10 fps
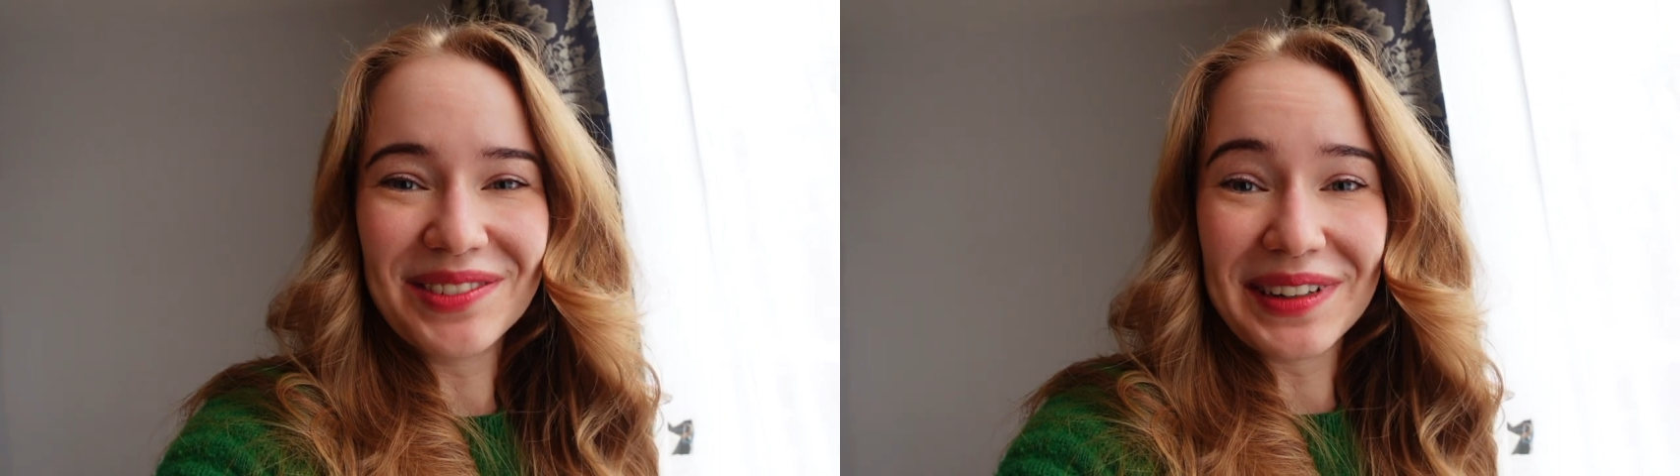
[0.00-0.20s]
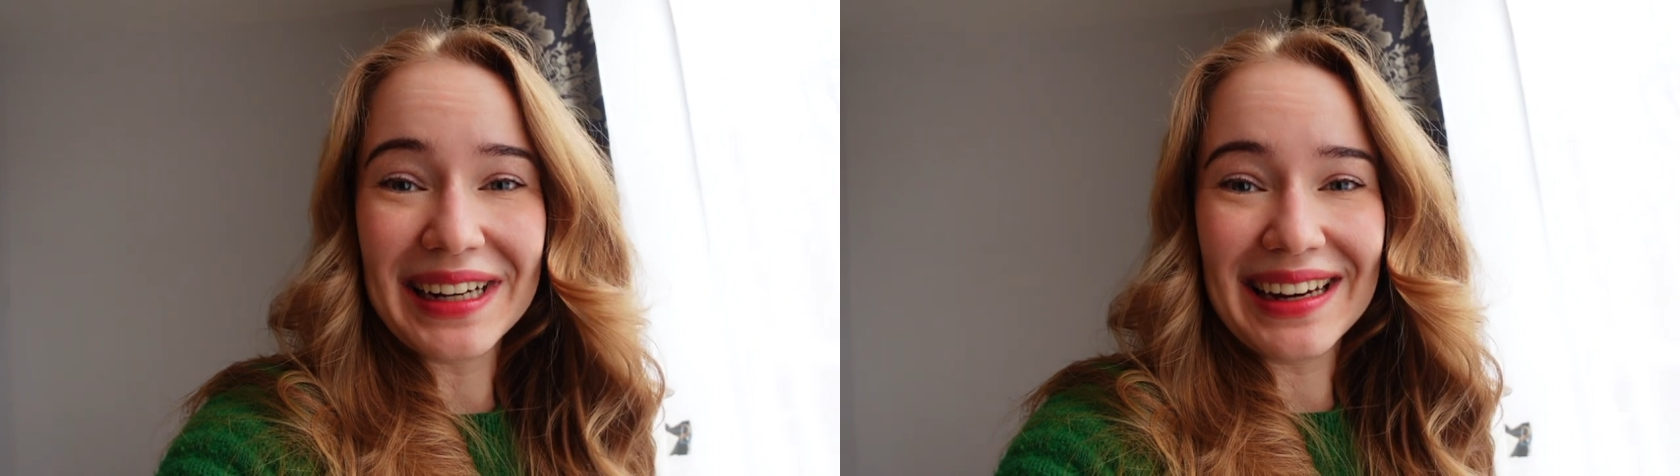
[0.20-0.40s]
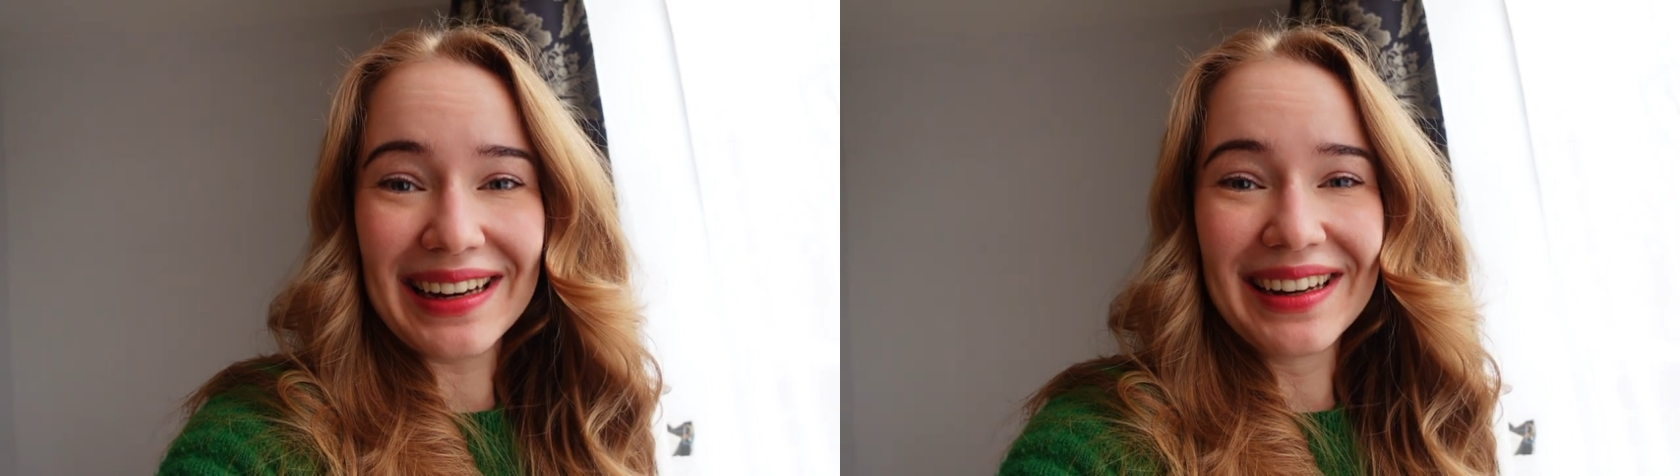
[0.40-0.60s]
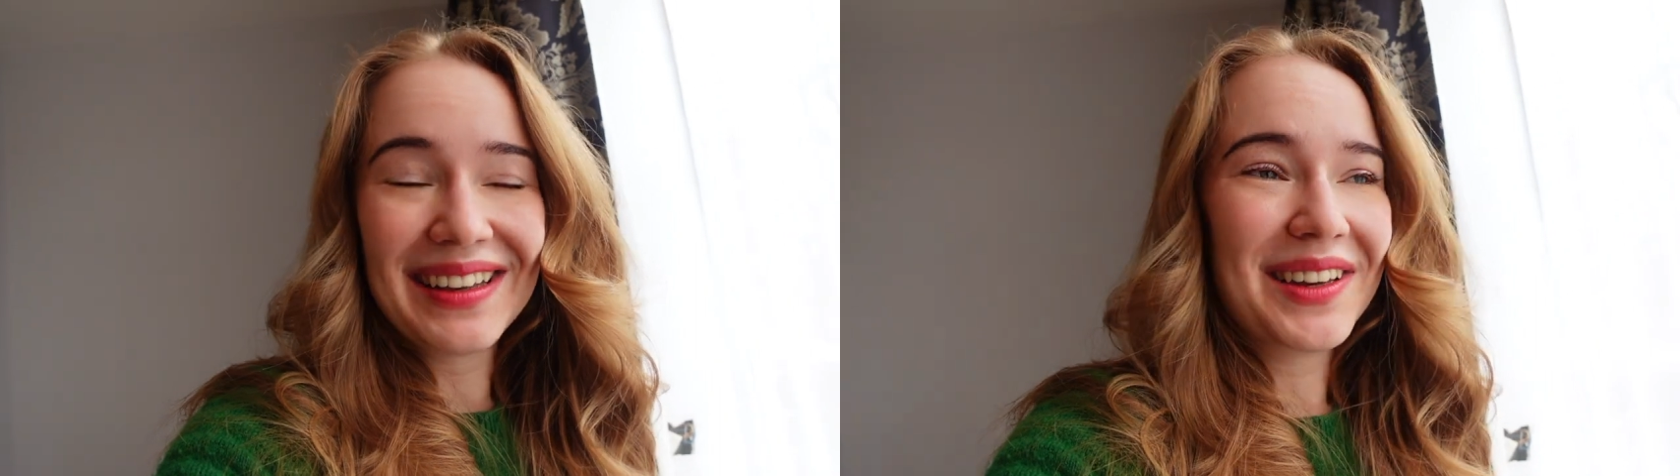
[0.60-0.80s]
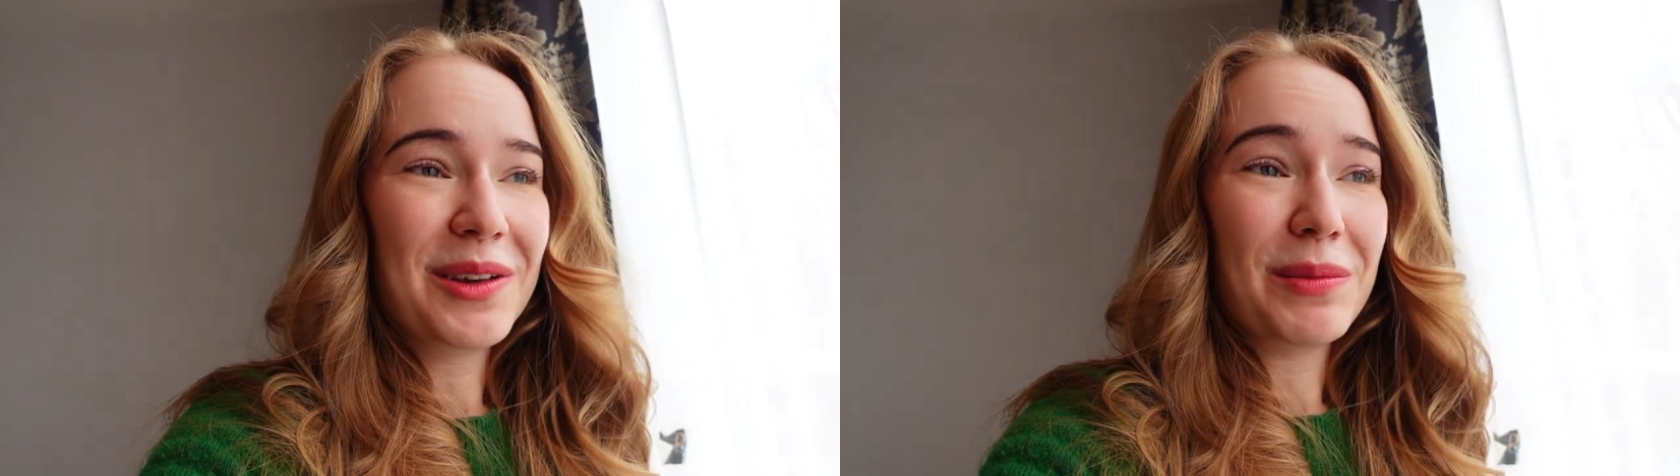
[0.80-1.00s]
really.
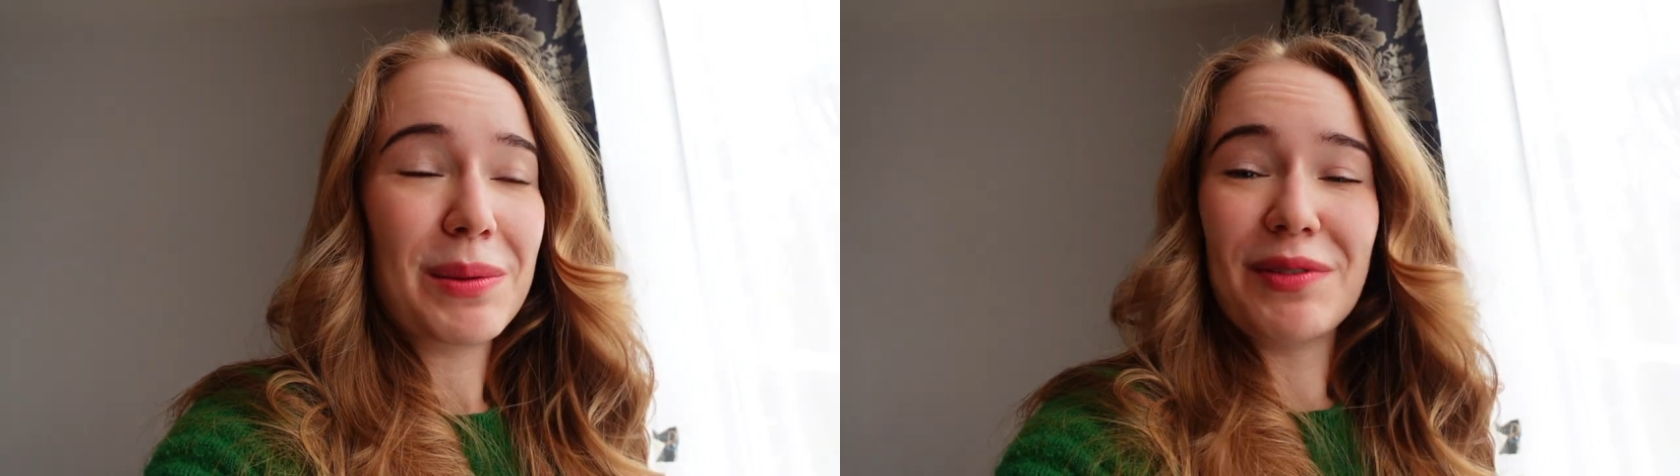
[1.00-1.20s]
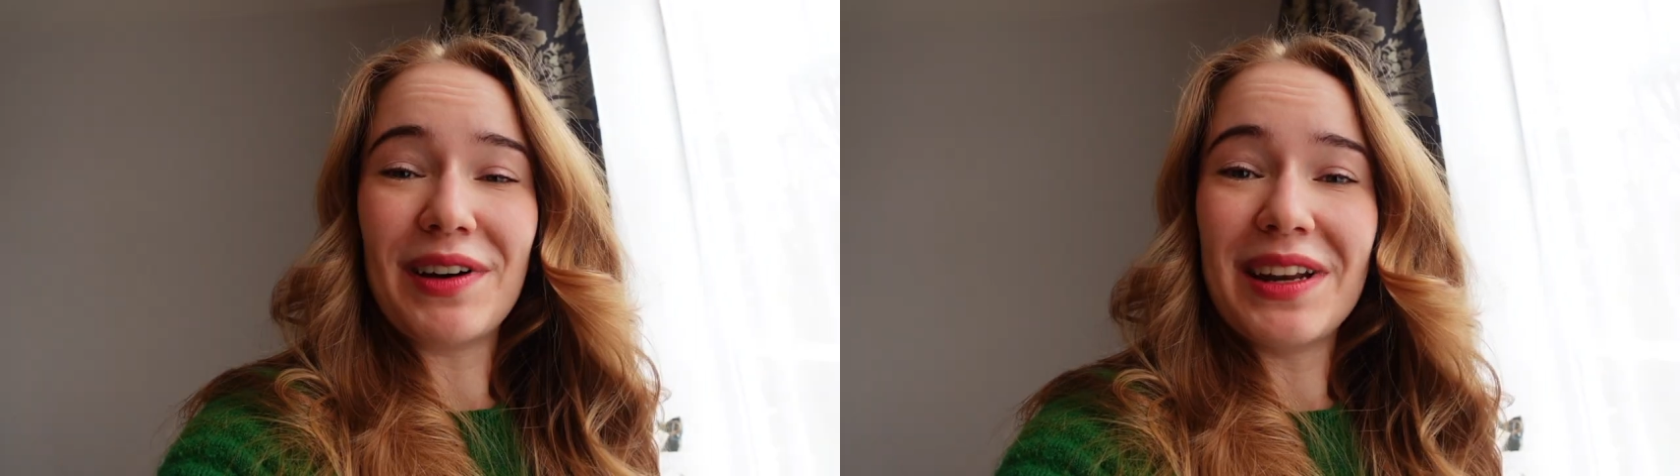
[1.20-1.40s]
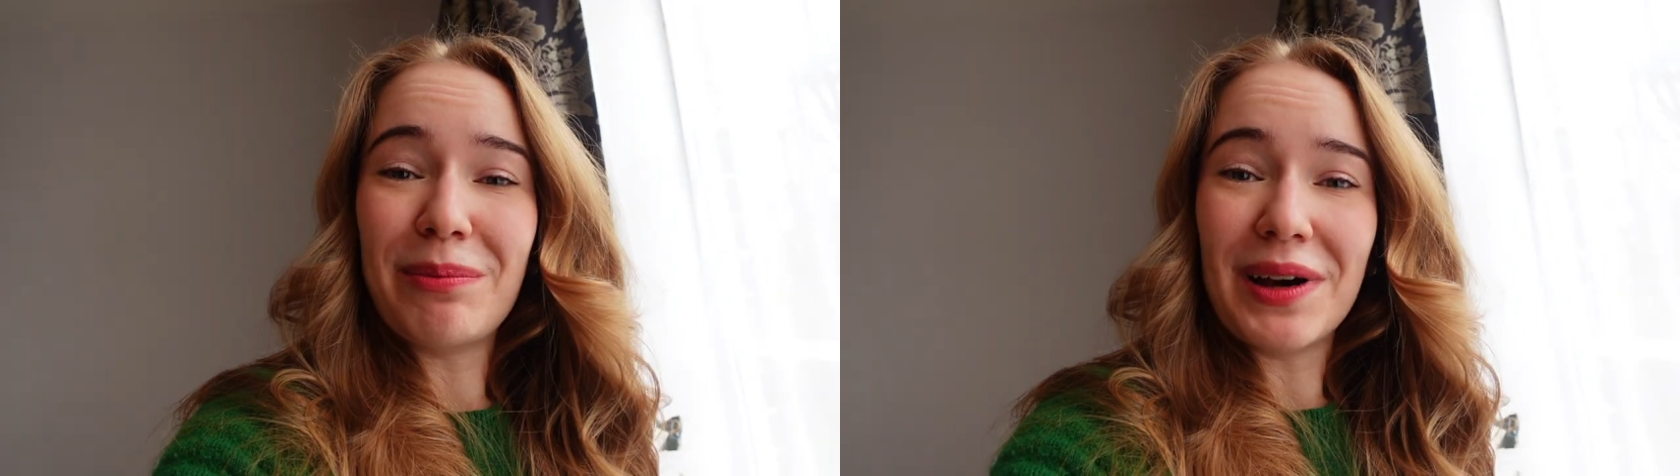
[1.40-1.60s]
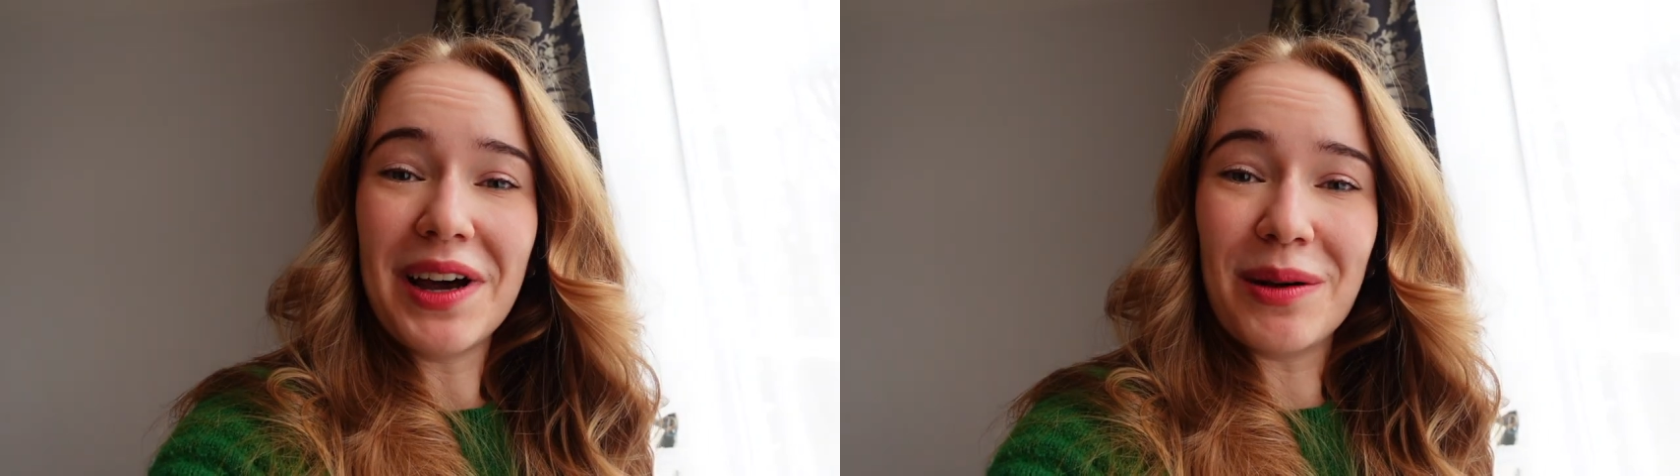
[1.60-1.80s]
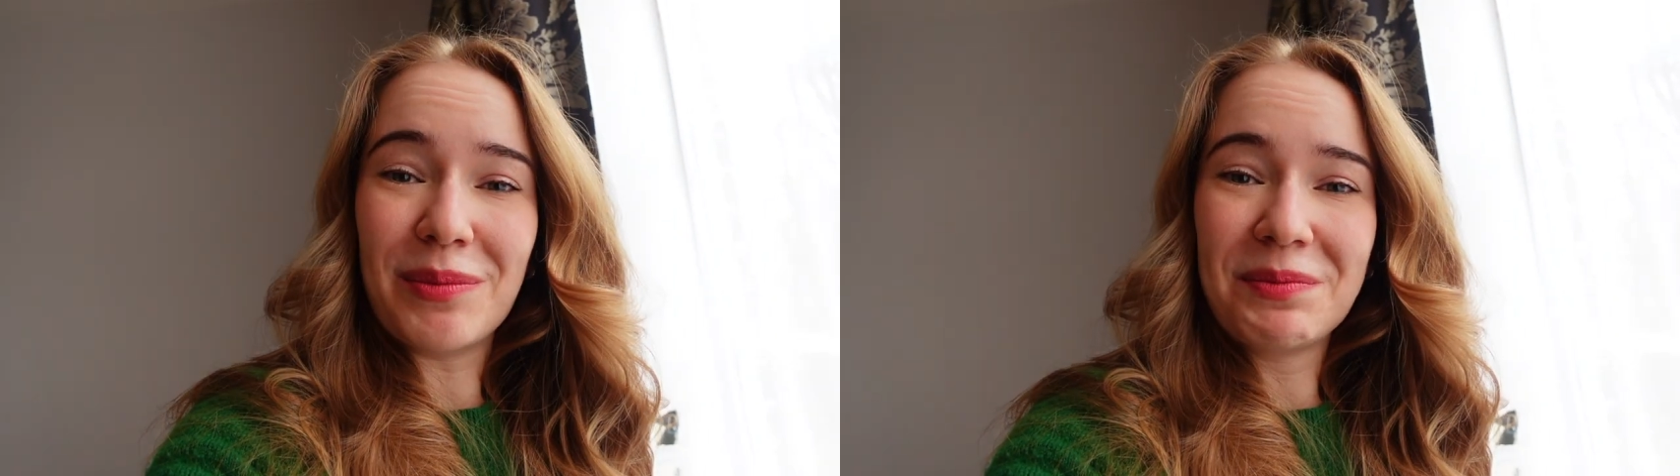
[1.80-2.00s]
Maybe find a
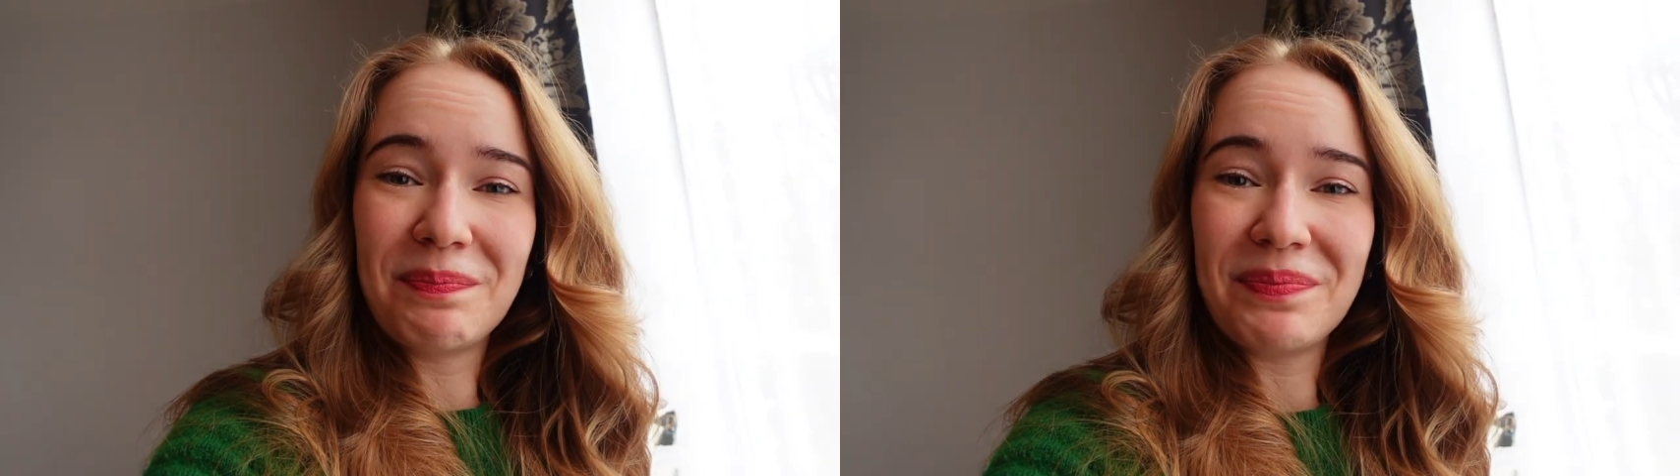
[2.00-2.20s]
pub.